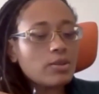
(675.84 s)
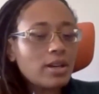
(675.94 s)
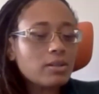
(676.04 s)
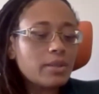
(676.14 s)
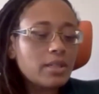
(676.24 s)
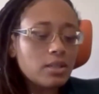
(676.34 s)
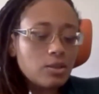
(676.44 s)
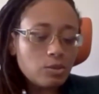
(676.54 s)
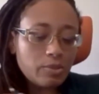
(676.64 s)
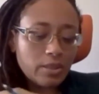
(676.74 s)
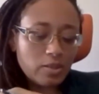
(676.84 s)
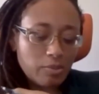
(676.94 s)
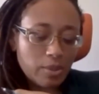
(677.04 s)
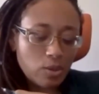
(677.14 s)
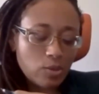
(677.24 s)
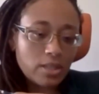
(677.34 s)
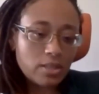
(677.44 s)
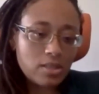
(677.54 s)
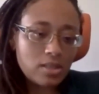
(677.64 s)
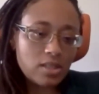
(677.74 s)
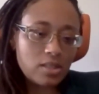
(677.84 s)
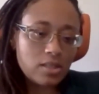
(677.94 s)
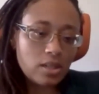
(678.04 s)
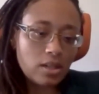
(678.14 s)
it'll kind of be a little bit of both in the sense